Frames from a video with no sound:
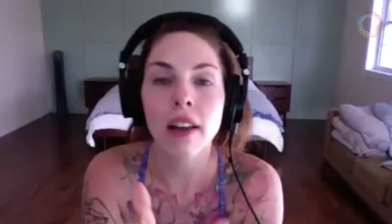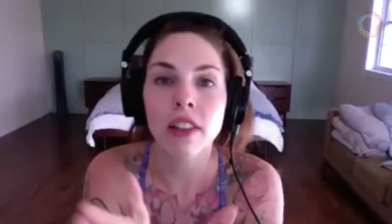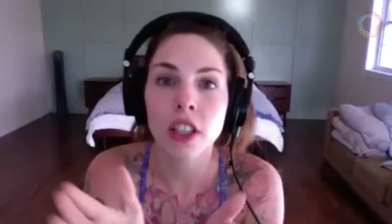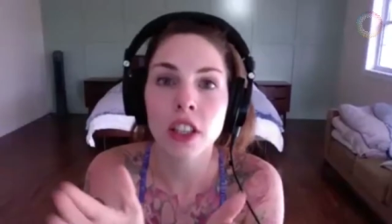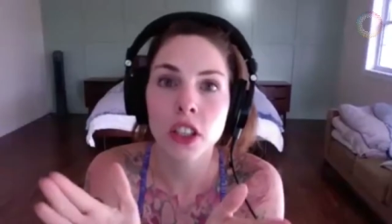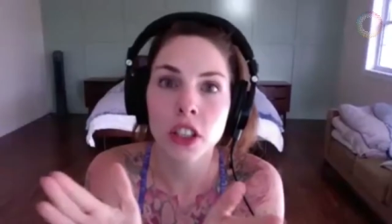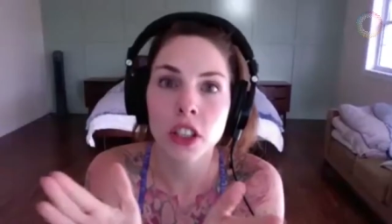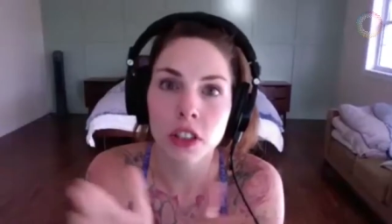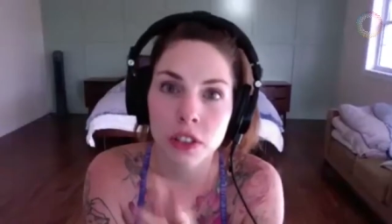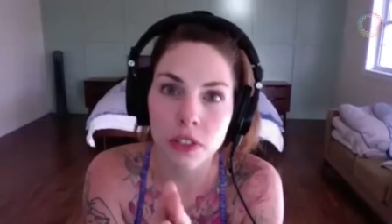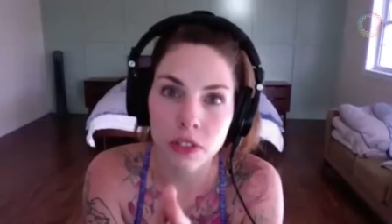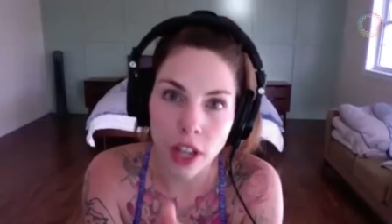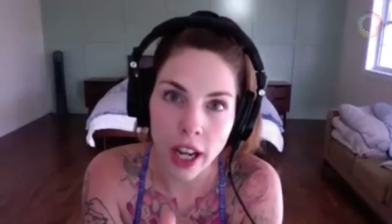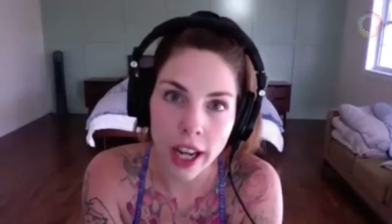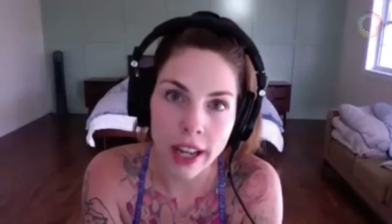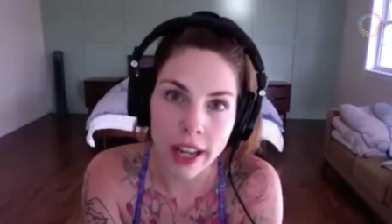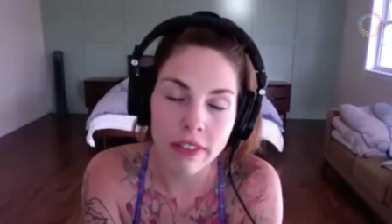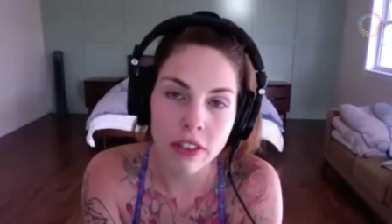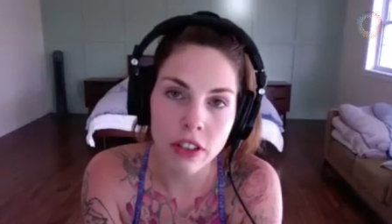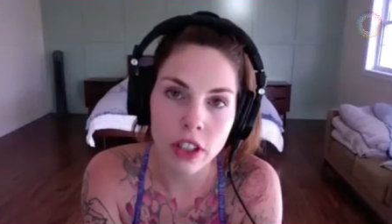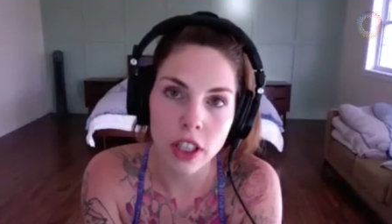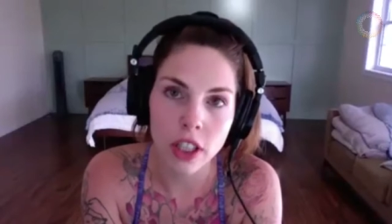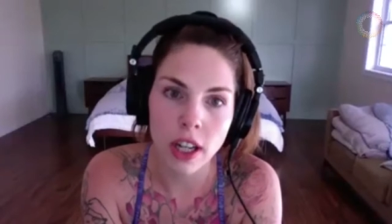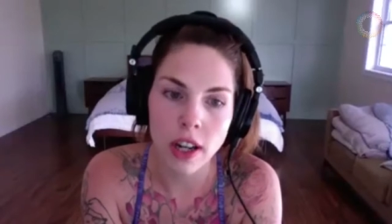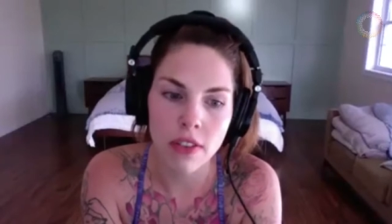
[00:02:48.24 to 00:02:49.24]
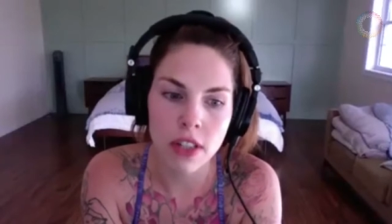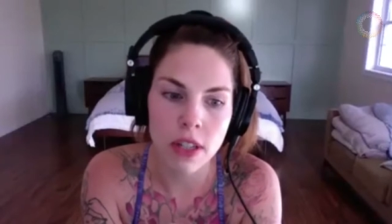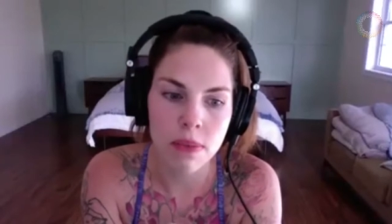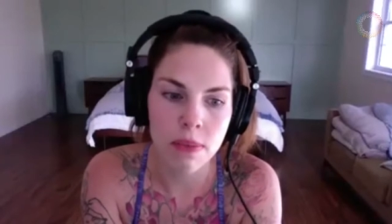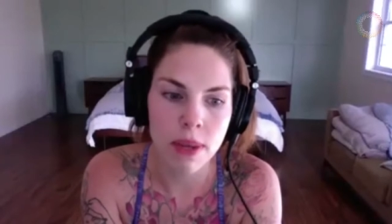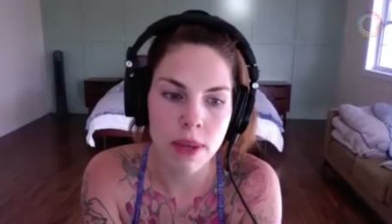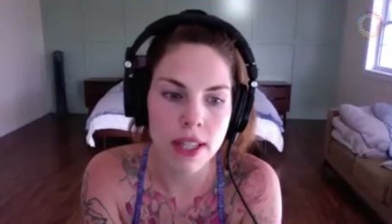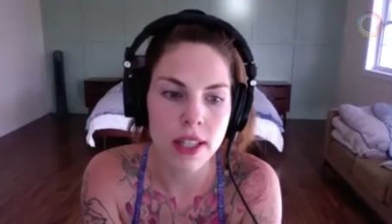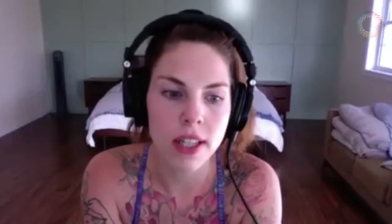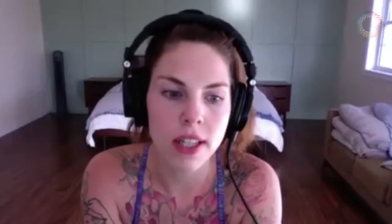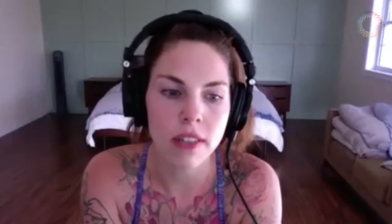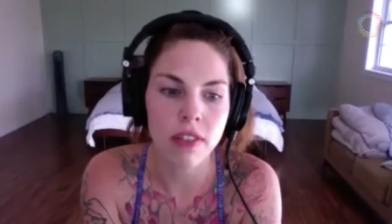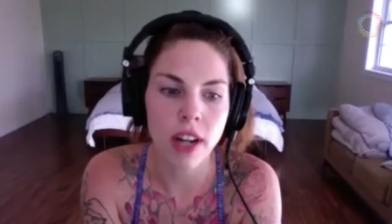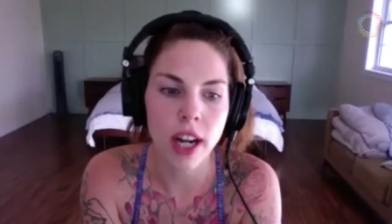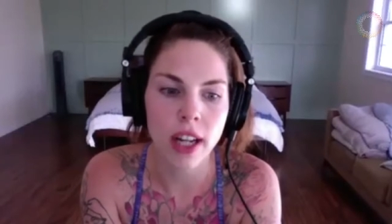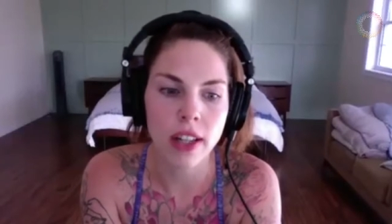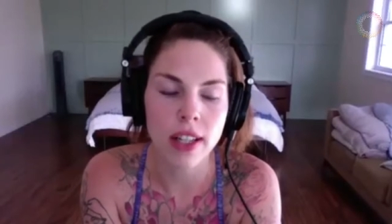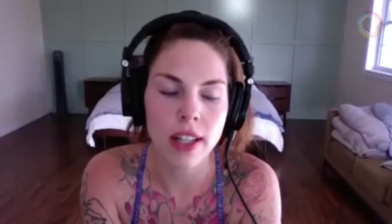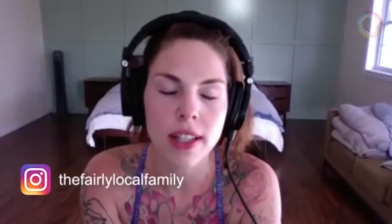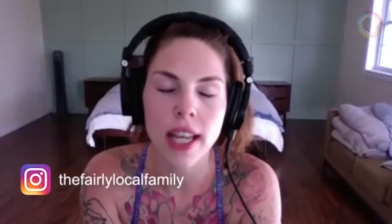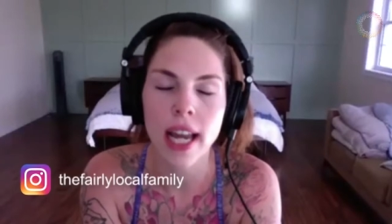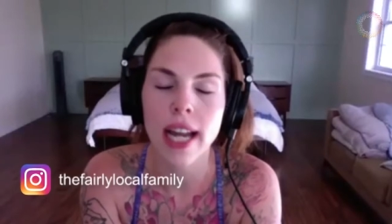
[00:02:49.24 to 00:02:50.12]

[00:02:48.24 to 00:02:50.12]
survivor of domestic violence,